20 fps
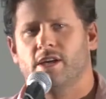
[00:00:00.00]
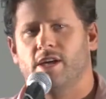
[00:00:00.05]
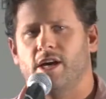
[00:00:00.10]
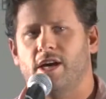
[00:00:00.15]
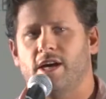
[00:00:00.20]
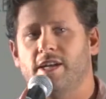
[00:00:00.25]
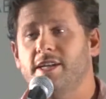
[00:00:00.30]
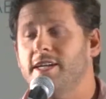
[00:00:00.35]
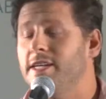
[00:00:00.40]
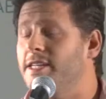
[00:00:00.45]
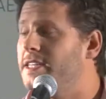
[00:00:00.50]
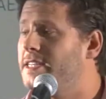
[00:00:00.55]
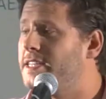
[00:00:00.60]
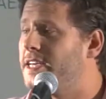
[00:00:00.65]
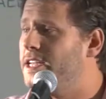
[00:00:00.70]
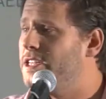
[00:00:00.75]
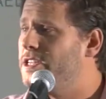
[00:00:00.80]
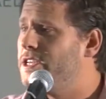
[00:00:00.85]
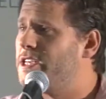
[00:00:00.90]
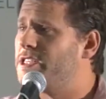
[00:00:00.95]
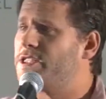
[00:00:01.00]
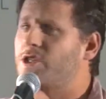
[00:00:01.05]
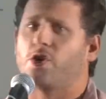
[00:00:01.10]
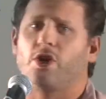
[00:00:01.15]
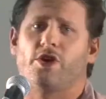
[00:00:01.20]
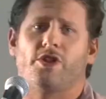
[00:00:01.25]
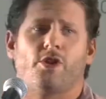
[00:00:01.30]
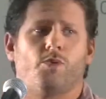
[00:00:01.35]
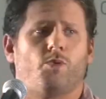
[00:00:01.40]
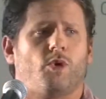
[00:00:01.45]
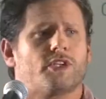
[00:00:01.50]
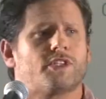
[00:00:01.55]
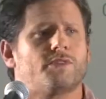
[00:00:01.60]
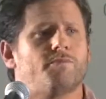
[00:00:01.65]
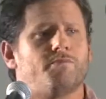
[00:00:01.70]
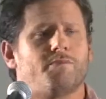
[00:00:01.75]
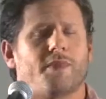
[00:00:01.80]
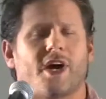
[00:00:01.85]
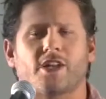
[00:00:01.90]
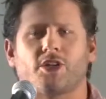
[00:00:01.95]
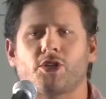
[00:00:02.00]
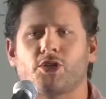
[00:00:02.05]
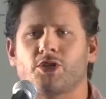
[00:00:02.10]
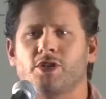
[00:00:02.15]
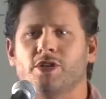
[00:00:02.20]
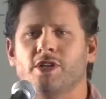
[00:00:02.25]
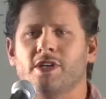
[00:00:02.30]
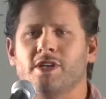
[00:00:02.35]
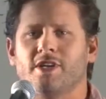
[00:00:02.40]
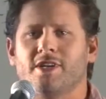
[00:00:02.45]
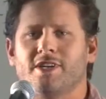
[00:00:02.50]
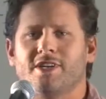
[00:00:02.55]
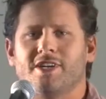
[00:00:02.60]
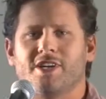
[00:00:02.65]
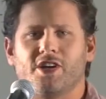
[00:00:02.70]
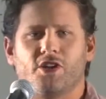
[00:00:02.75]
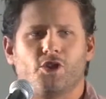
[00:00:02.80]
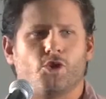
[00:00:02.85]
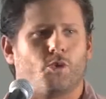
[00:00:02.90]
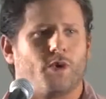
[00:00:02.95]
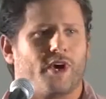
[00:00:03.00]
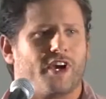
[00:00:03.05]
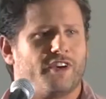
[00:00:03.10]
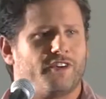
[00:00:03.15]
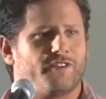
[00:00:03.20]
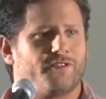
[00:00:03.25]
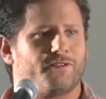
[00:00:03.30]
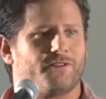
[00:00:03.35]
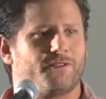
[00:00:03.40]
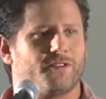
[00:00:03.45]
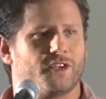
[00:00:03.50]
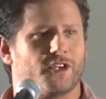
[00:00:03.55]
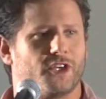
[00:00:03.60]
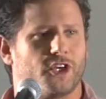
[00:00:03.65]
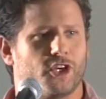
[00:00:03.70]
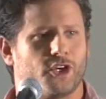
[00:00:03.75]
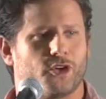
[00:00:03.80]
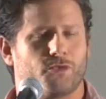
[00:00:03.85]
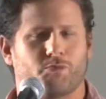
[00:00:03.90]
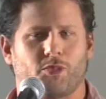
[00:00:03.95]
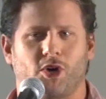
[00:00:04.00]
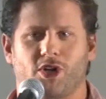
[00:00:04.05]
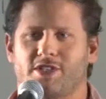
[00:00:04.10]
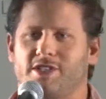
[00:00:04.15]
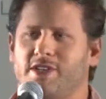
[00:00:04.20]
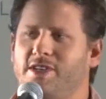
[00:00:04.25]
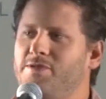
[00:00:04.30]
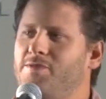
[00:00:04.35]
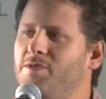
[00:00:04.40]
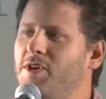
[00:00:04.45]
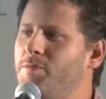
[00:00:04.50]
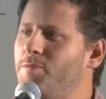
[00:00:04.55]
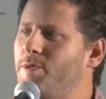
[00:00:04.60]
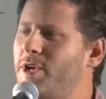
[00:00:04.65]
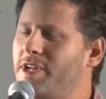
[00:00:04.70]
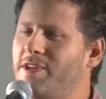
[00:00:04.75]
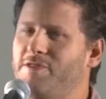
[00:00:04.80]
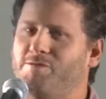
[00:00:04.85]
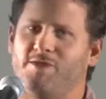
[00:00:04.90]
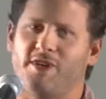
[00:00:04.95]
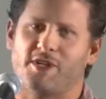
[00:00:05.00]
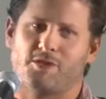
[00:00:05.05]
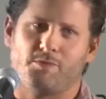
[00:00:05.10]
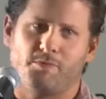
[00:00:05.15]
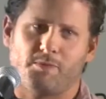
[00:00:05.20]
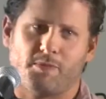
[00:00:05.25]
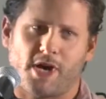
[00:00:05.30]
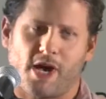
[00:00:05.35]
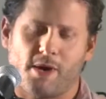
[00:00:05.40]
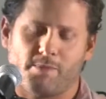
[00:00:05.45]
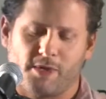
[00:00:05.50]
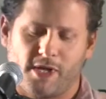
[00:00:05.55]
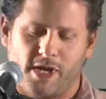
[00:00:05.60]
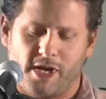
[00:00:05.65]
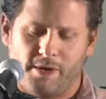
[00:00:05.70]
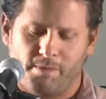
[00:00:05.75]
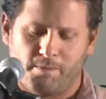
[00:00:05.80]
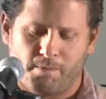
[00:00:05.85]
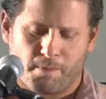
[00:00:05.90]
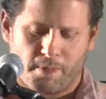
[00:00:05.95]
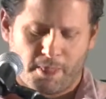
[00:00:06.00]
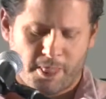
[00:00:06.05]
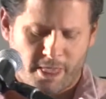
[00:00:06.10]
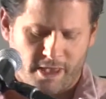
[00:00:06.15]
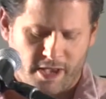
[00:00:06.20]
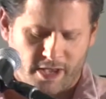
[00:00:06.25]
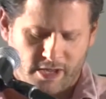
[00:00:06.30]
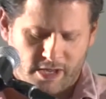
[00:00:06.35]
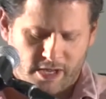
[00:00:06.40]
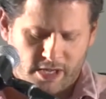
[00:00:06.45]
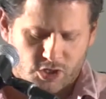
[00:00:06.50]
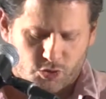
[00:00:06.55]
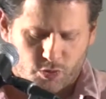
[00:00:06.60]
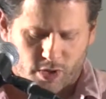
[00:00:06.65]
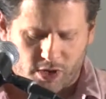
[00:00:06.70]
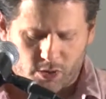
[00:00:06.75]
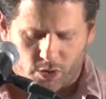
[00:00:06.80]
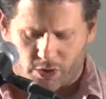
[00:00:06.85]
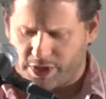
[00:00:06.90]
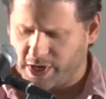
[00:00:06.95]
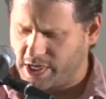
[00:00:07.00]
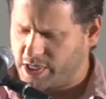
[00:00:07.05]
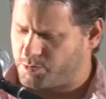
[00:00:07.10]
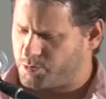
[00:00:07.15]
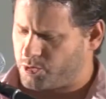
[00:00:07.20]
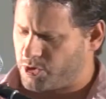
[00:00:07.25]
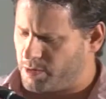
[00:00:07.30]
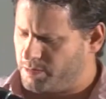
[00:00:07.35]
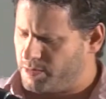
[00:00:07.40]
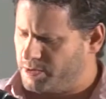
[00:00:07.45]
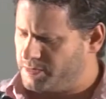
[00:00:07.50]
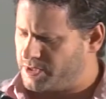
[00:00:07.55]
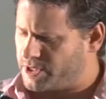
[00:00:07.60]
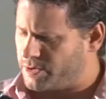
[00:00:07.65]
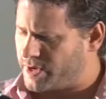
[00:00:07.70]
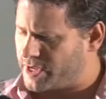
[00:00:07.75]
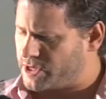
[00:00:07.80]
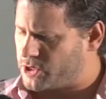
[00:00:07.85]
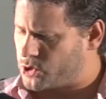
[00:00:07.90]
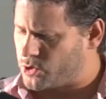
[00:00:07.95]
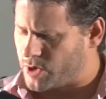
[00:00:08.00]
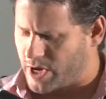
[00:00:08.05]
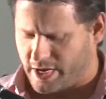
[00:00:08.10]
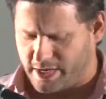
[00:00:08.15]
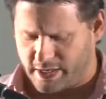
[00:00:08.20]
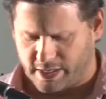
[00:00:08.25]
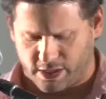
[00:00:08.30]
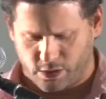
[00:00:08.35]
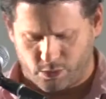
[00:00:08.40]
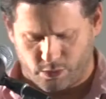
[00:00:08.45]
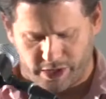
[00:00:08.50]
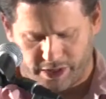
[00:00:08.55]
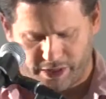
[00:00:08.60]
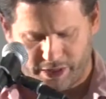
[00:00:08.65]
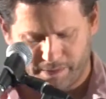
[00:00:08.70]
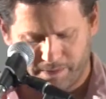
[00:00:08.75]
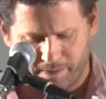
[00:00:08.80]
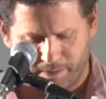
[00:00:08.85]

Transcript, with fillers: uh, nearly 10 years ago, there wasn't much in the way of a uh, positive impact investment pipeline. So, we had all these problems that we had to try and deal with.